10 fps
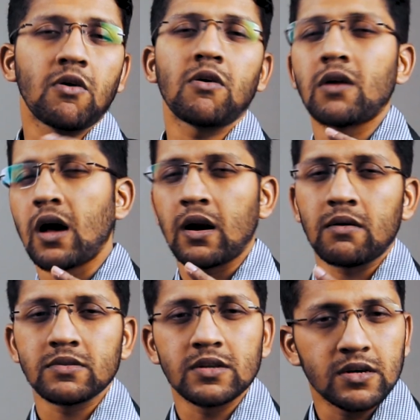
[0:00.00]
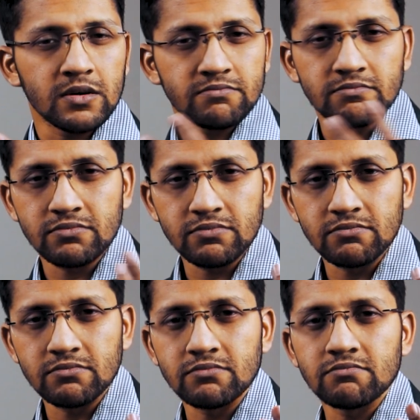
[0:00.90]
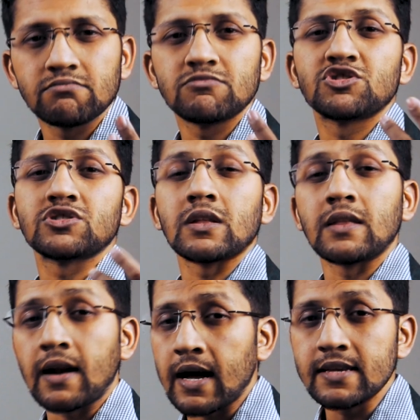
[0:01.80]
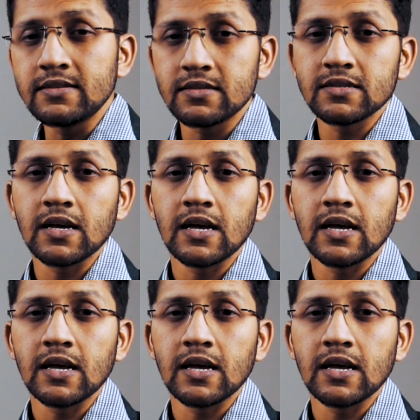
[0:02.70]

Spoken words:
or around the sunrise.